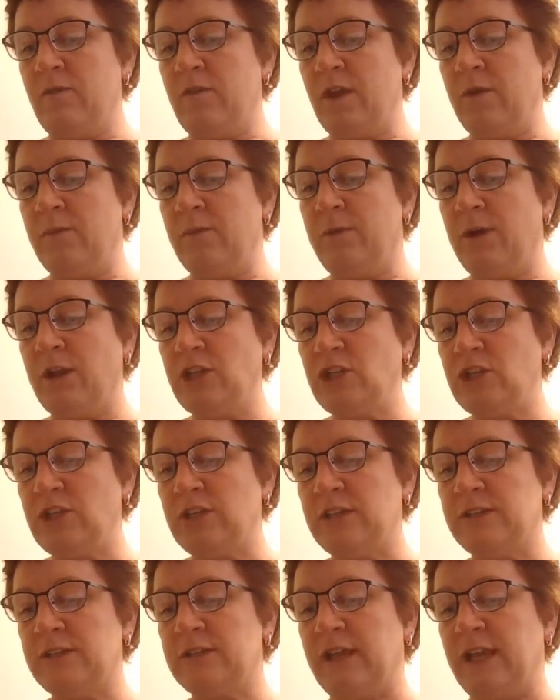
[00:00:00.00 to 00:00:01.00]
they're
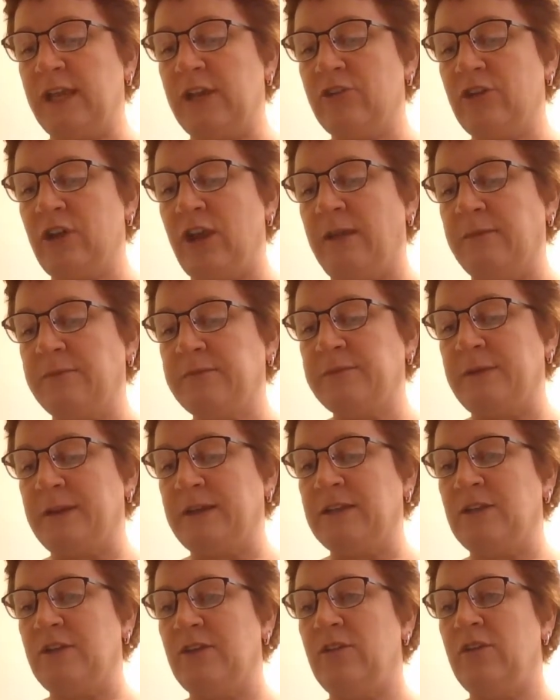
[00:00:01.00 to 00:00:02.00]
bunches like grapes,
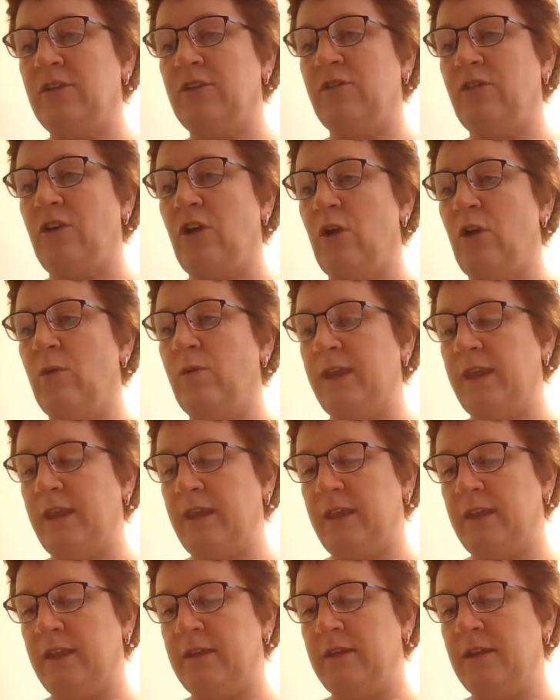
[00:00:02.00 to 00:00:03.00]
bacteria that grow
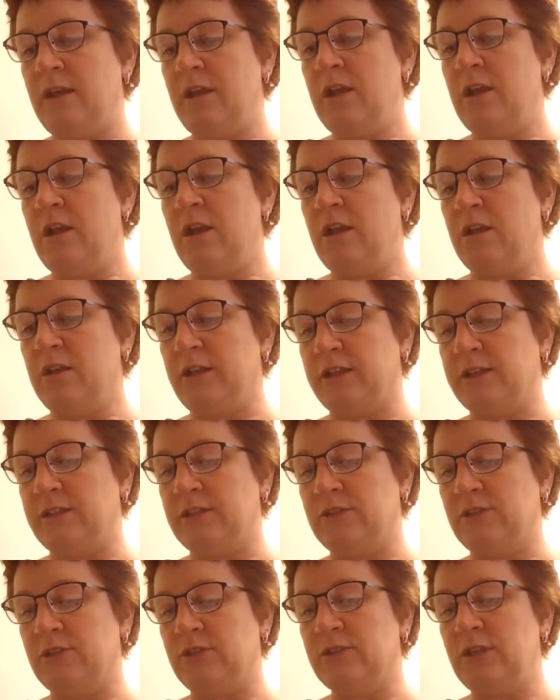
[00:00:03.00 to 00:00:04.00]
in
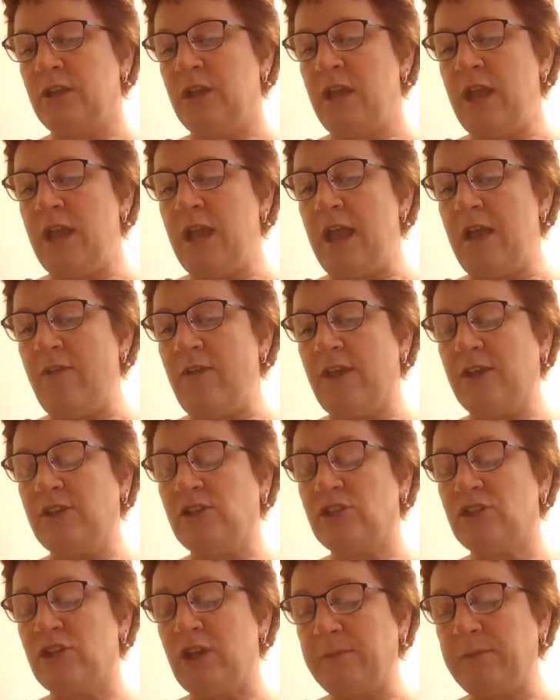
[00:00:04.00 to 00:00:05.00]
clusters. And then
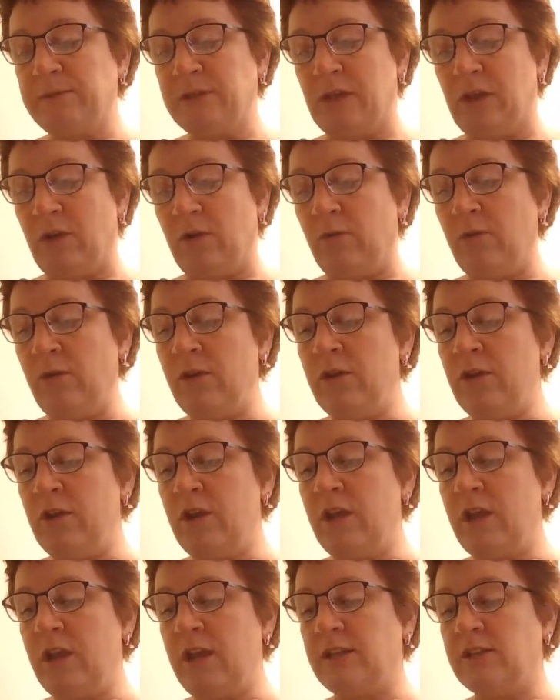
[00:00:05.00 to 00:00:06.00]
Strepto
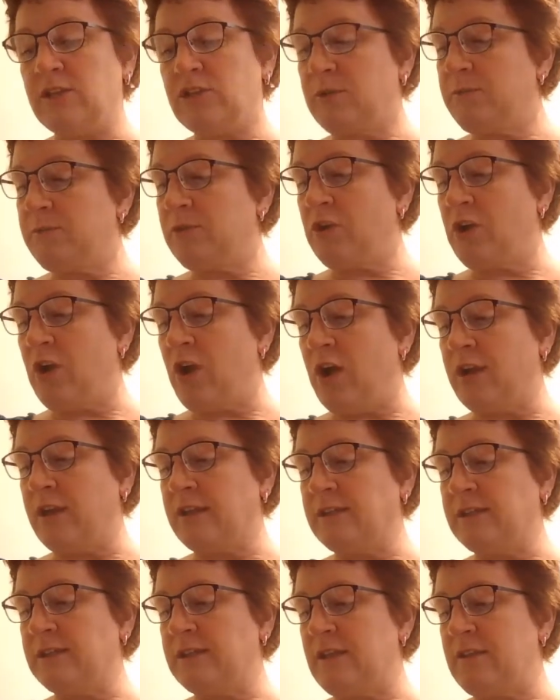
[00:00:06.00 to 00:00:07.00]
is
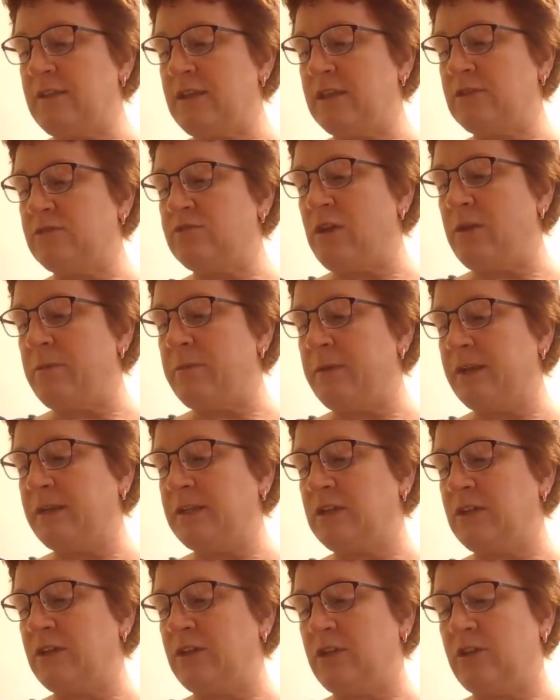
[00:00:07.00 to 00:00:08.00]
Streptococcus, and that's round
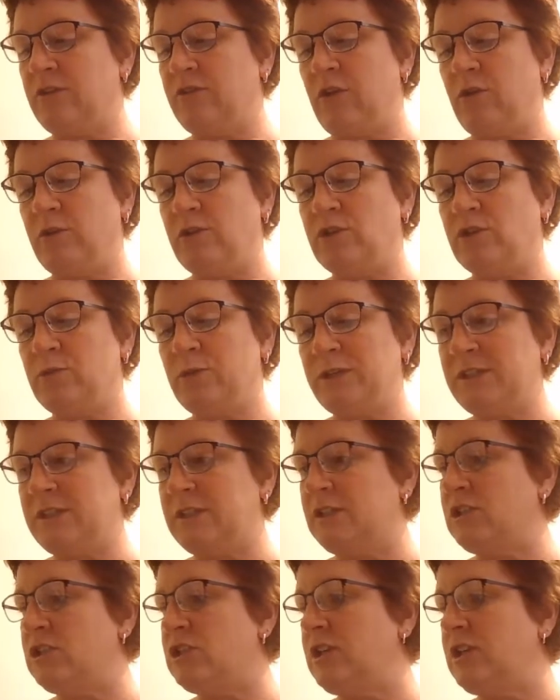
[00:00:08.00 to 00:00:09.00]
bacteria that grow in twisted